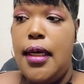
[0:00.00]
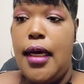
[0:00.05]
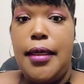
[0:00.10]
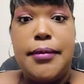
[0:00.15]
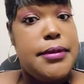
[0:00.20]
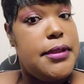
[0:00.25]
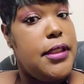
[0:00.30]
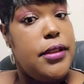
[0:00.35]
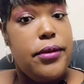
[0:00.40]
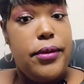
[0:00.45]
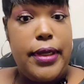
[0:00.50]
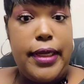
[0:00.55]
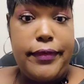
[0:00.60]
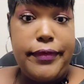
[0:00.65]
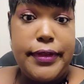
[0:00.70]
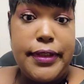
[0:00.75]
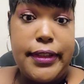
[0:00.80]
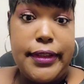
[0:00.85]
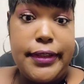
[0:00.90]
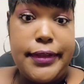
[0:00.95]
I'm still gonna
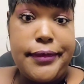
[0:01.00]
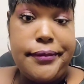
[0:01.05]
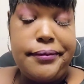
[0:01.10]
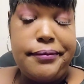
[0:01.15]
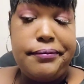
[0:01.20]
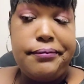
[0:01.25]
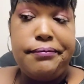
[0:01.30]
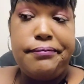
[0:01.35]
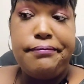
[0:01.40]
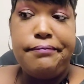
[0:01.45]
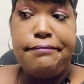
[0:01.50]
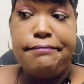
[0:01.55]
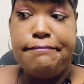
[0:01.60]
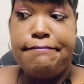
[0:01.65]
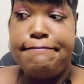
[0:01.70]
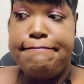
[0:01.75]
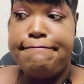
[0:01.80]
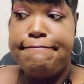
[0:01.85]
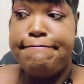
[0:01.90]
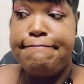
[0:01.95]
have it done
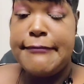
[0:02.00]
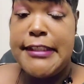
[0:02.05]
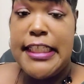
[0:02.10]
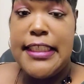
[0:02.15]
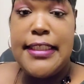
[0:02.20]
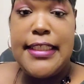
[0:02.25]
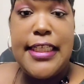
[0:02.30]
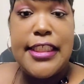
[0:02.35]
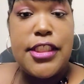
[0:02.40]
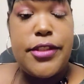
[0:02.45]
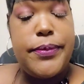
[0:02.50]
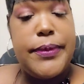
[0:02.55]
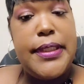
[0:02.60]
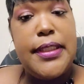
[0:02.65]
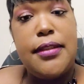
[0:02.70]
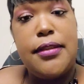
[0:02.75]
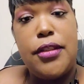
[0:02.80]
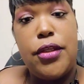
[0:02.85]
next week,